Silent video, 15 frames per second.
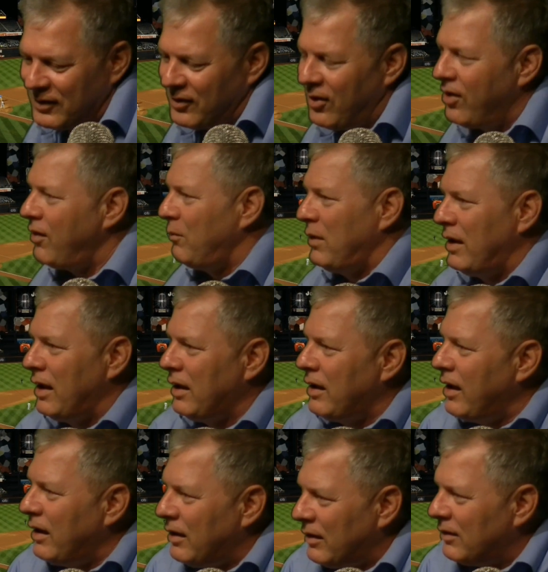No, man, I
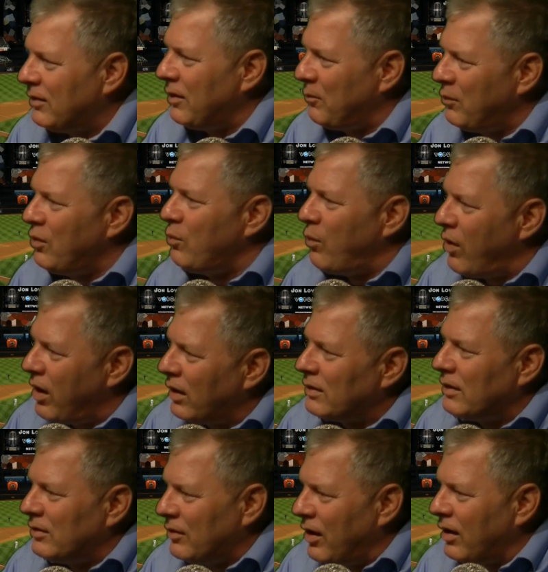gotta, I'm going to walk
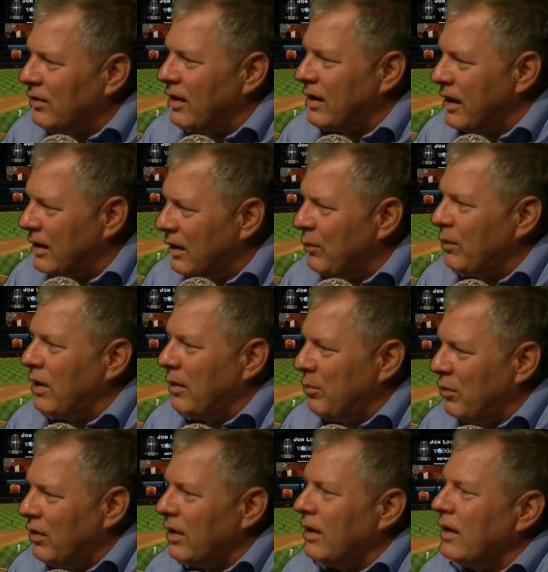the talk like I did when I
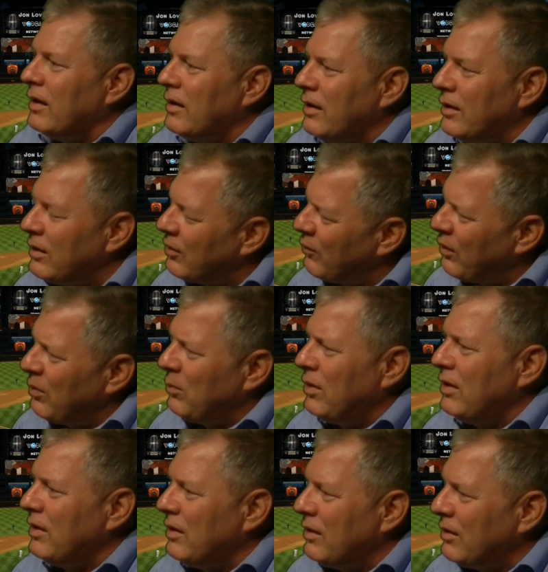played. You know what I
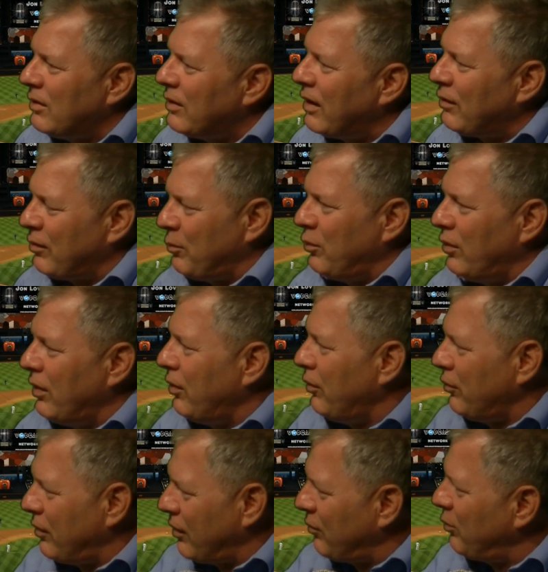mean? Sure. As a
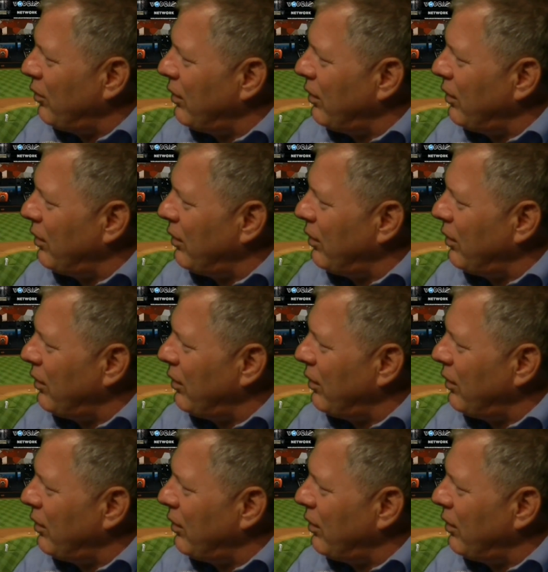players, as